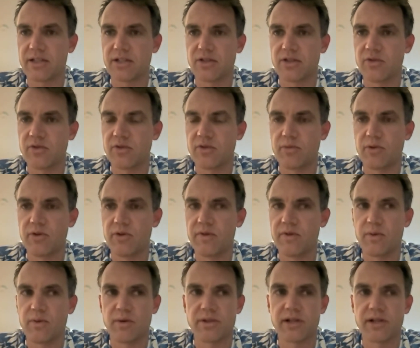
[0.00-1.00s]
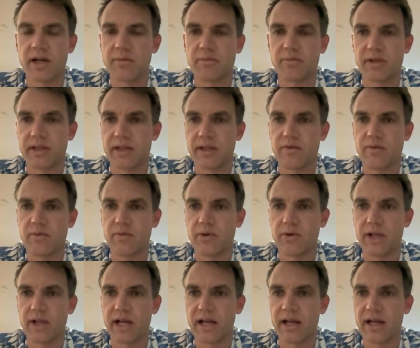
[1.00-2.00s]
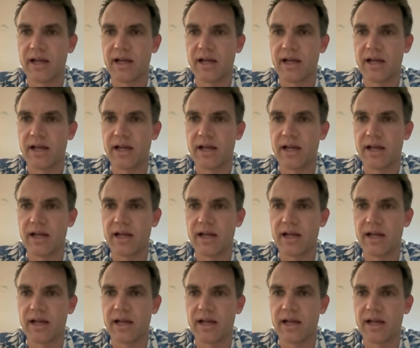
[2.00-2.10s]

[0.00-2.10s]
to do in the movie was unbelievable. Like,